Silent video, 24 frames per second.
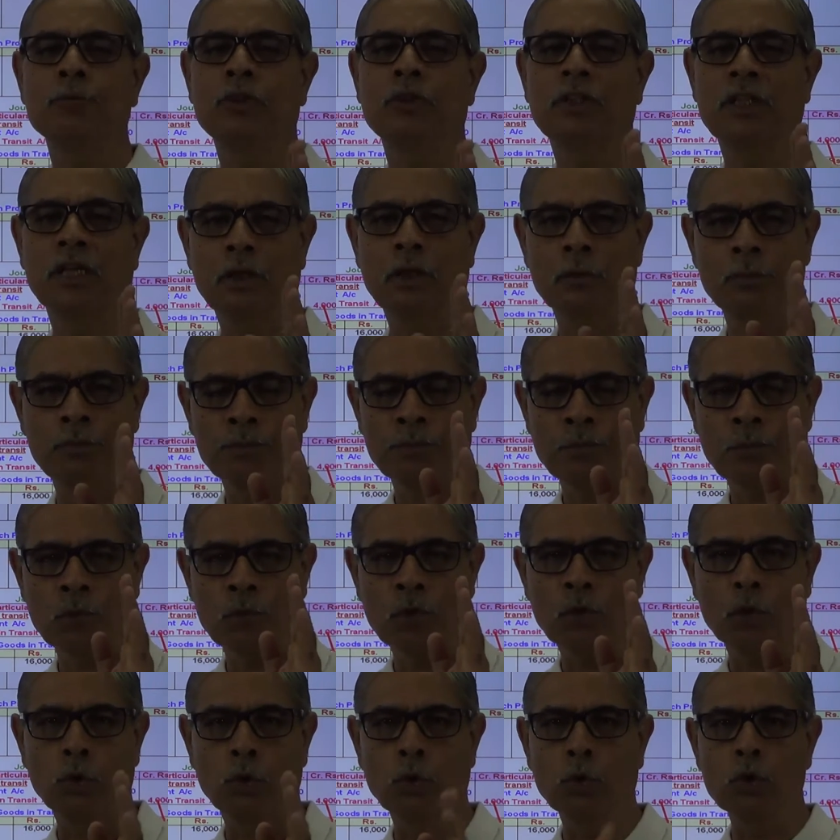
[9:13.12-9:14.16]
the
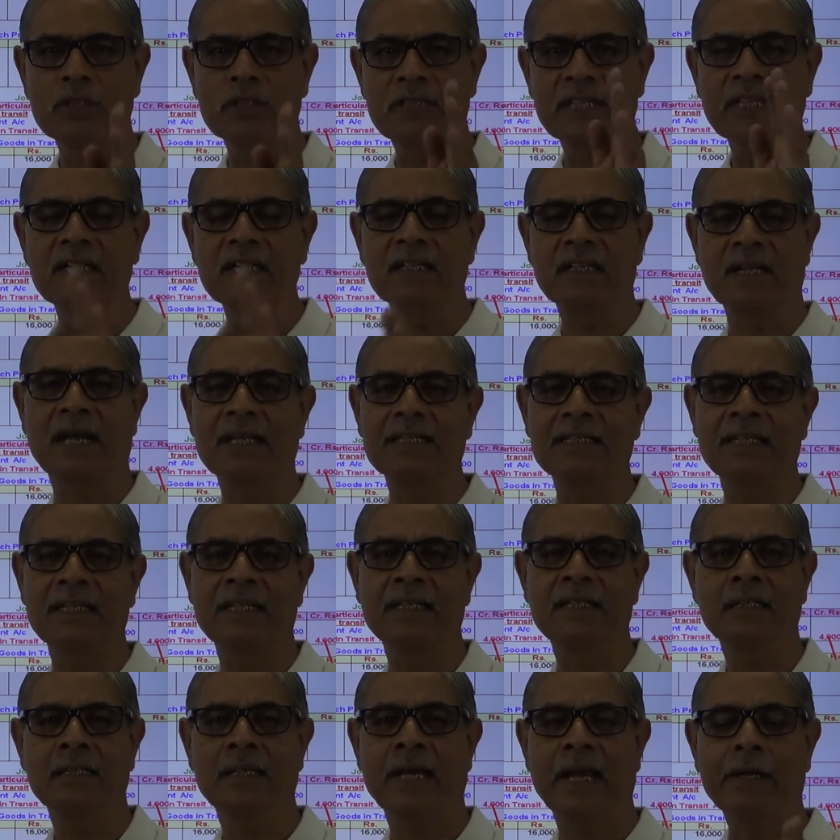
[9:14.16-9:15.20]
goods in
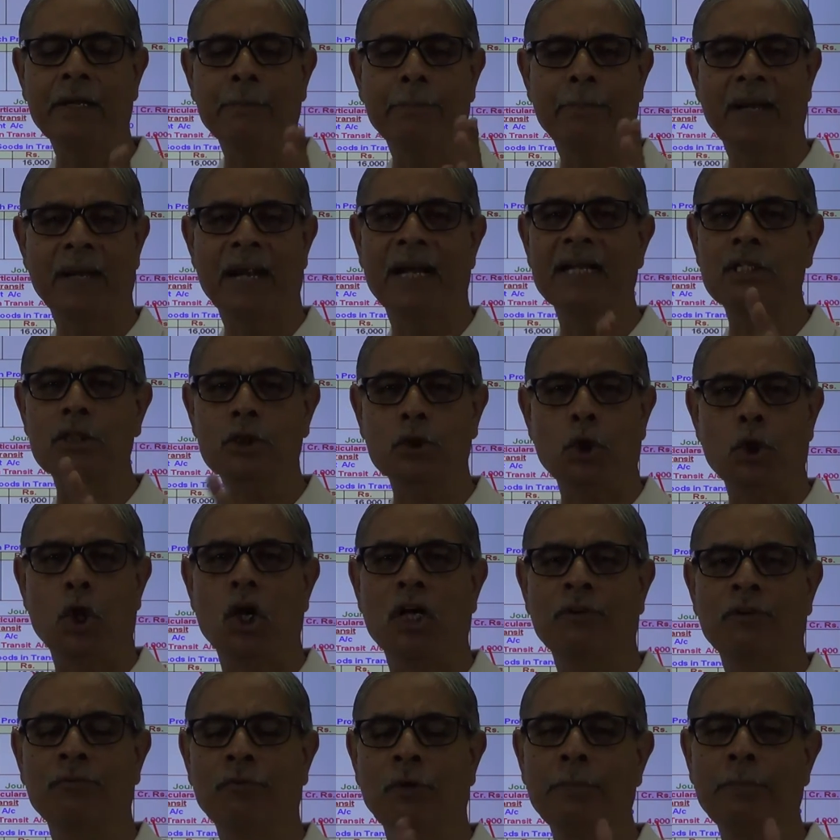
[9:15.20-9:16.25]
transit and branch
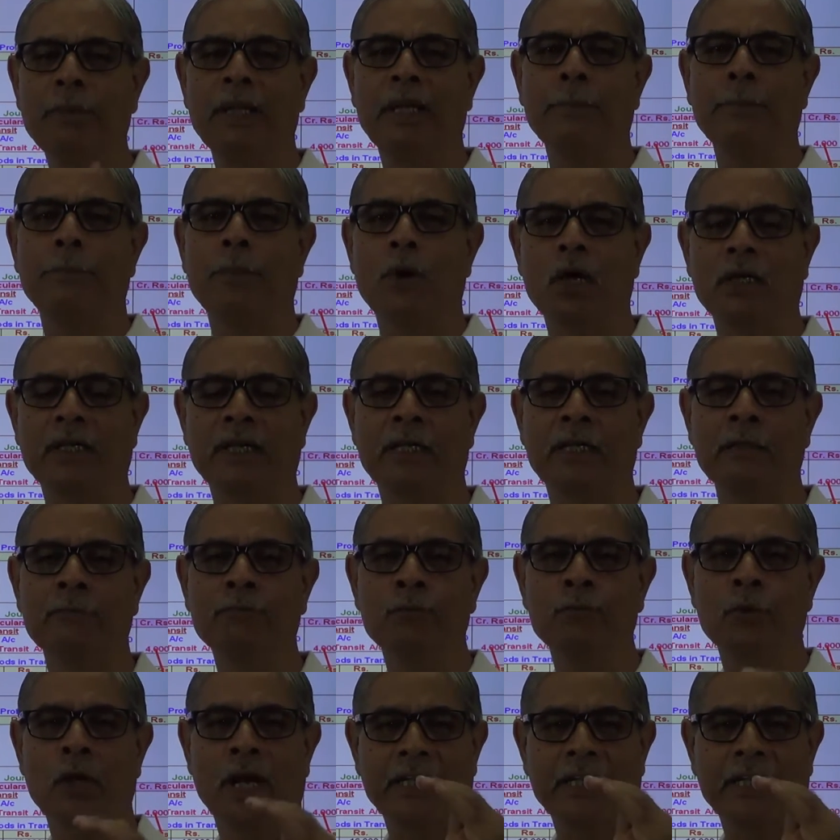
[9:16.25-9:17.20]
stock will be reported